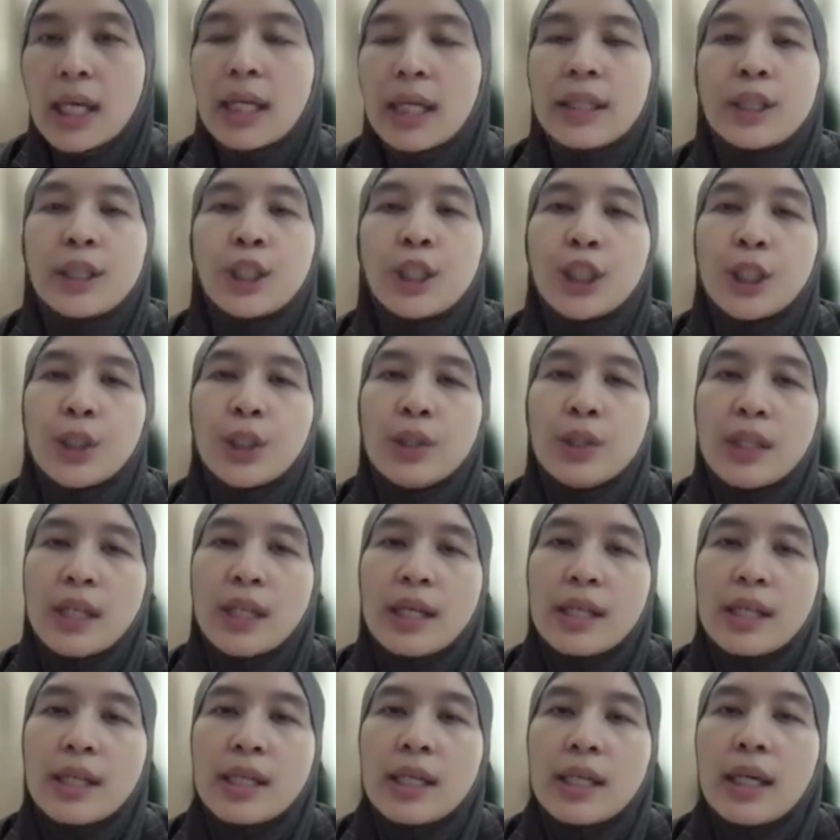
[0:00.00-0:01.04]
that show
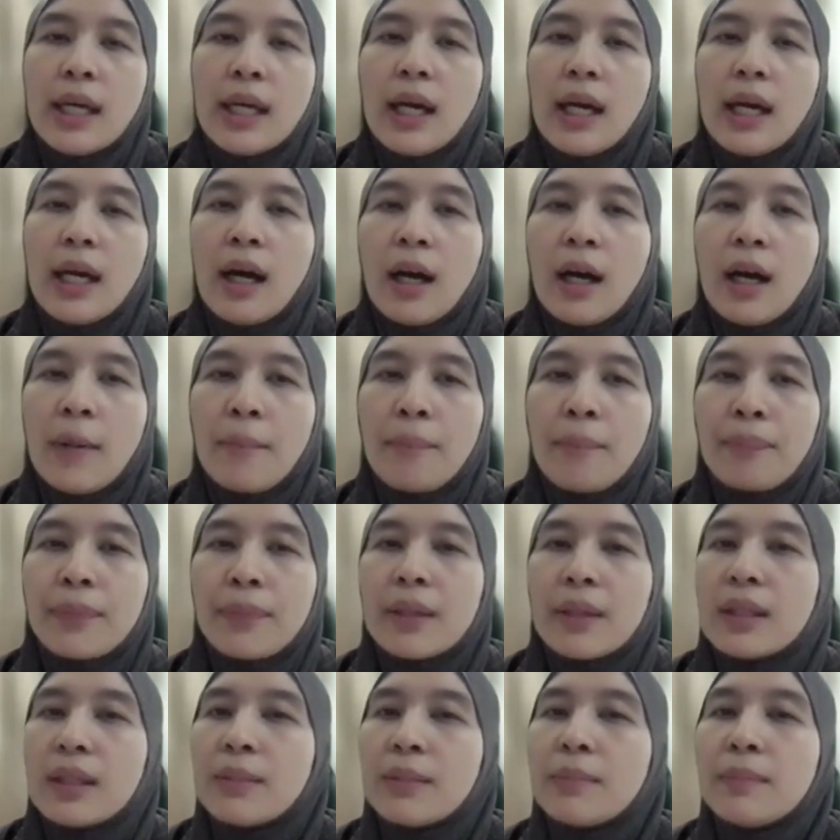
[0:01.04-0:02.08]
that
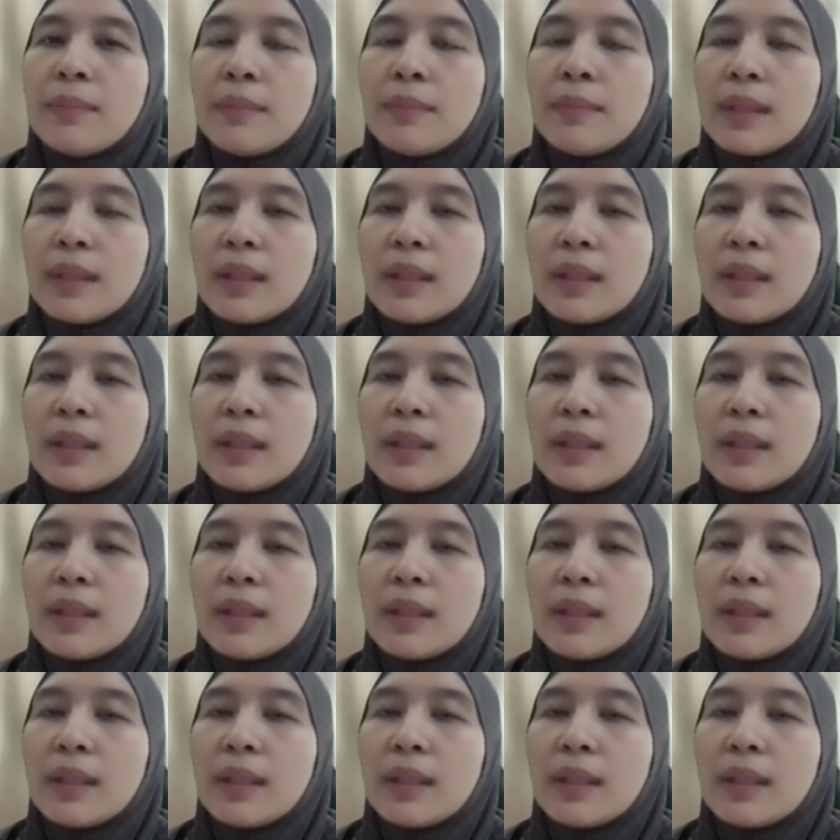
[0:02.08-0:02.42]
the